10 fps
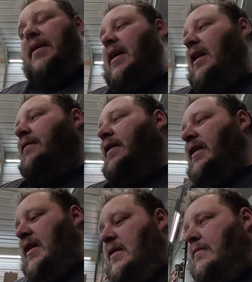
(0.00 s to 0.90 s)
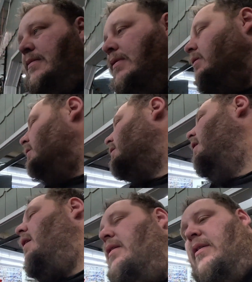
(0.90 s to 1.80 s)
be kind of a neat
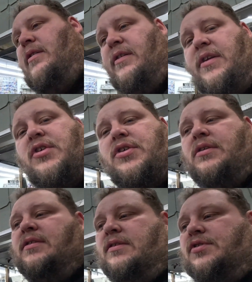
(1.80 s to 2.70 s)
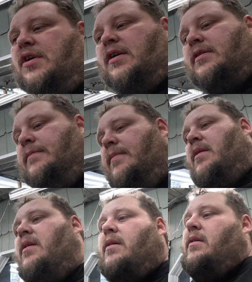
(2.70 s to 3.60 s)
little addition to the truck.
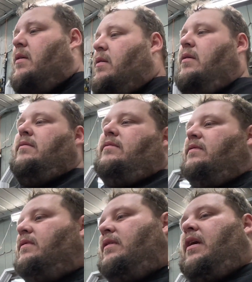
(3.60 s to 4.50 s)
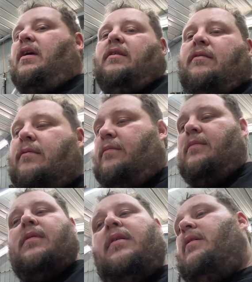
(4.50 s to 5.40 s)
Again,
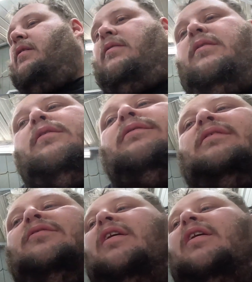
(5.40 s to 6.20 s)
trying